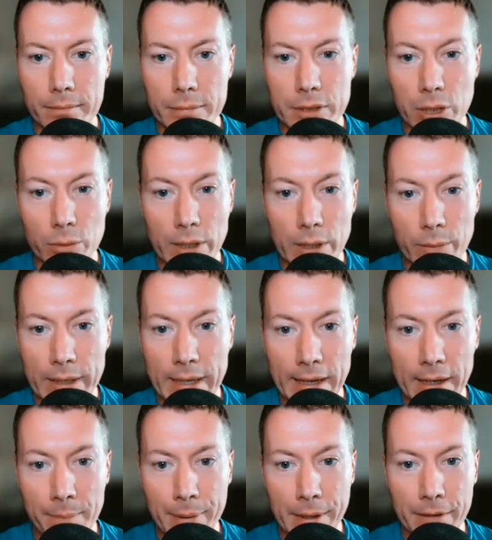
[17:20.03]
So, yeah, we're
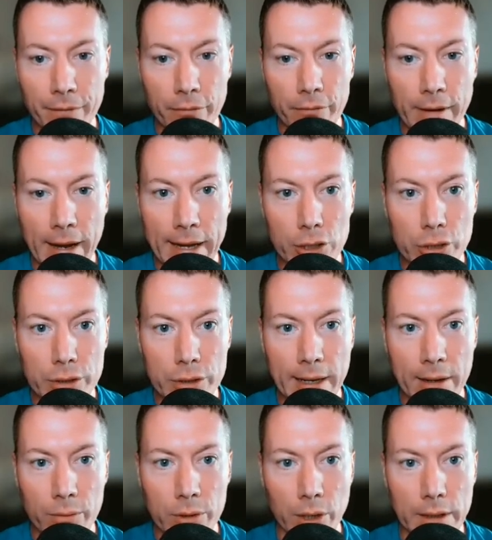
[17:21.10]
getting a bit of a reaction
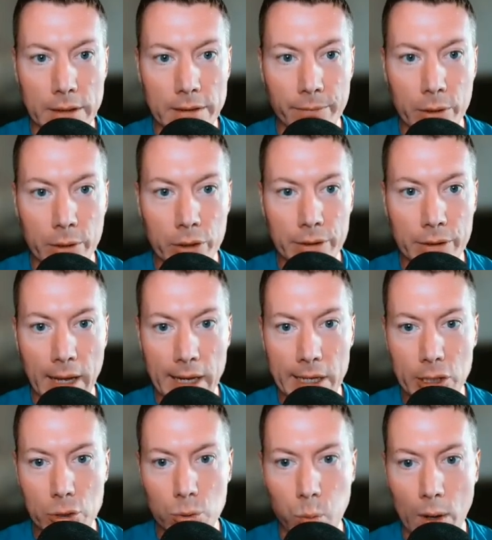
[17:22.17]
now, guys. If we look at the
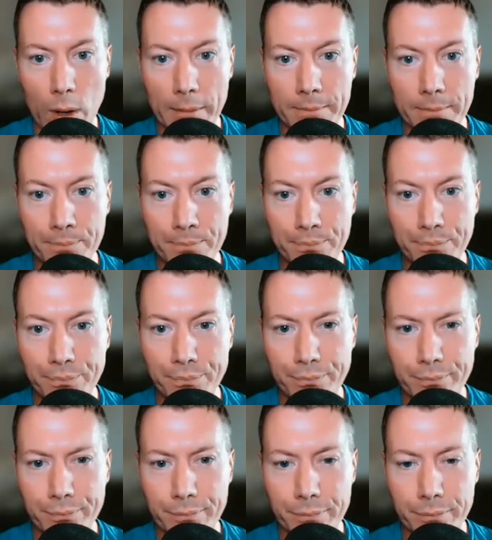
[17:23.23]
H1,
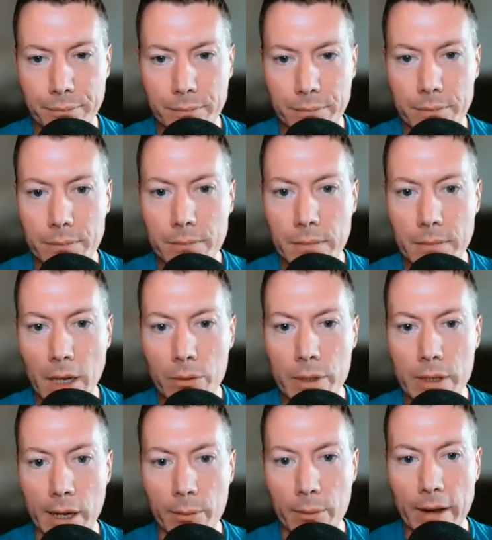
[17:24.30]

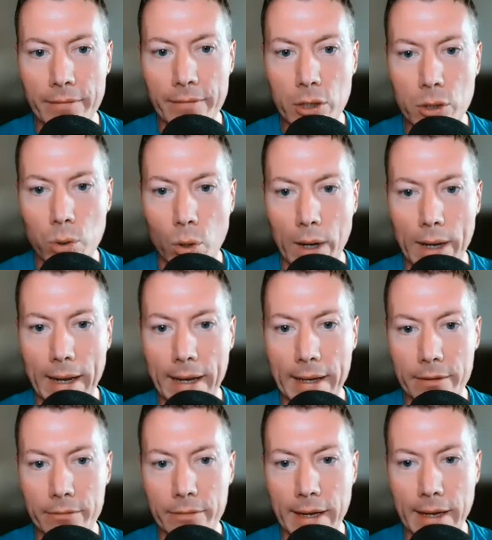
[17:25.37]
okay, we haven't quite had
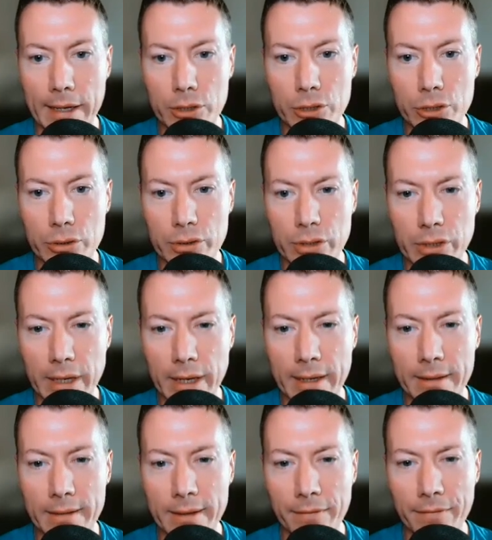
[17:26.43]
a reaction
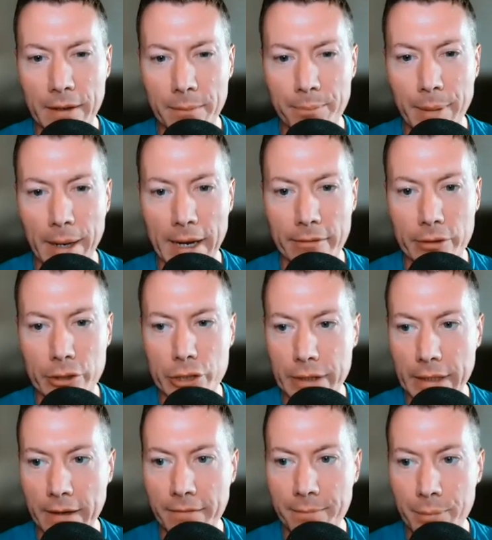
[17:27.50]
yet. Nothing bearish
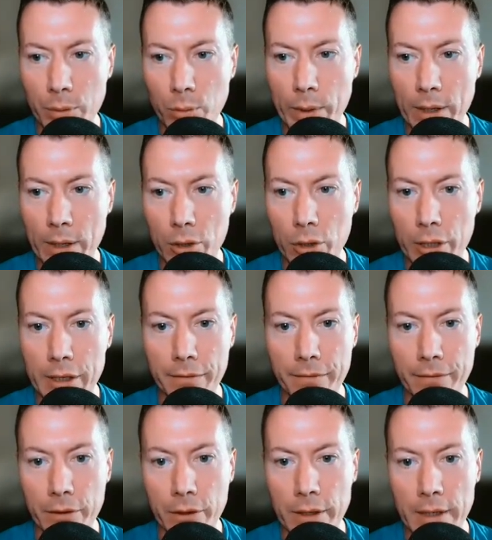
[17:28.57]
enough, but we are looking
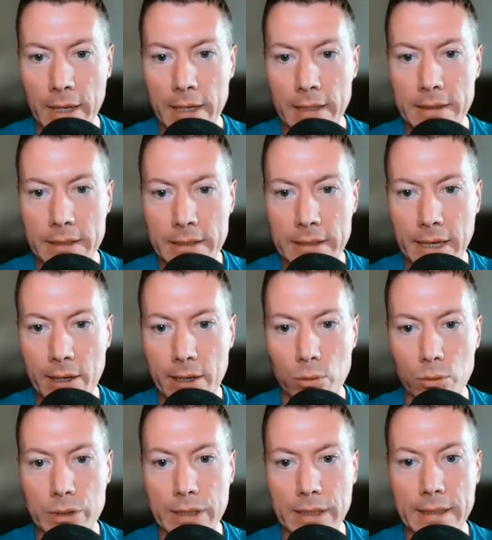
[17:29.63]
for
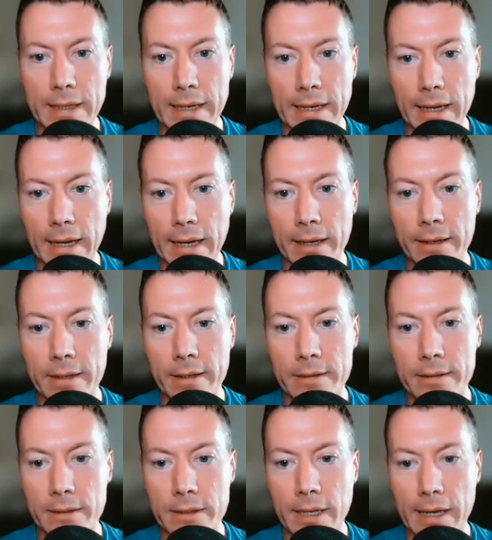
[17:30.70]
sells in here
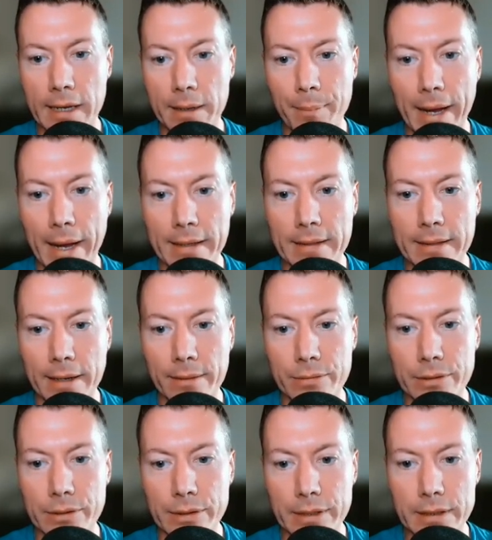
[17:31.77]
to take back down
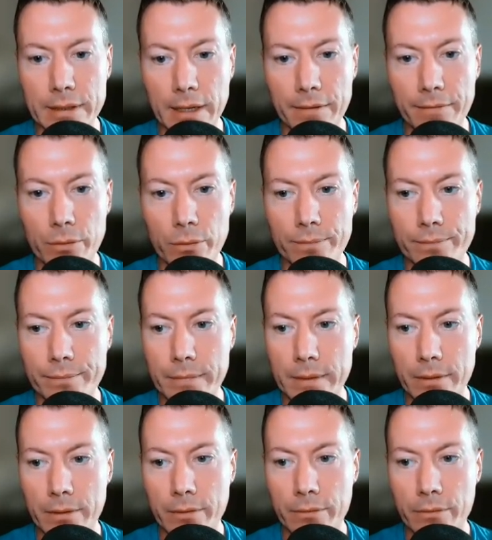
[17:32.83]
to this level.
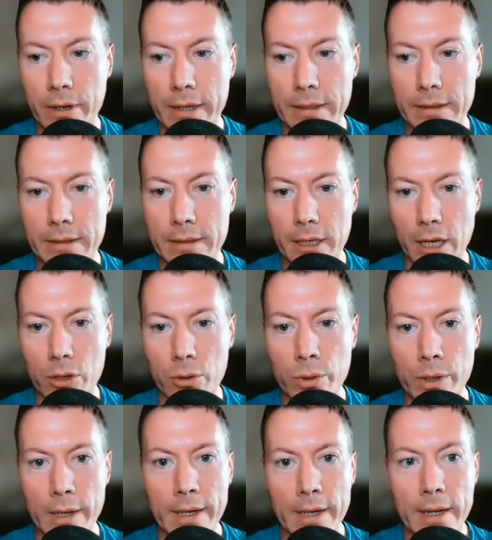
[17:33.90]
All right, so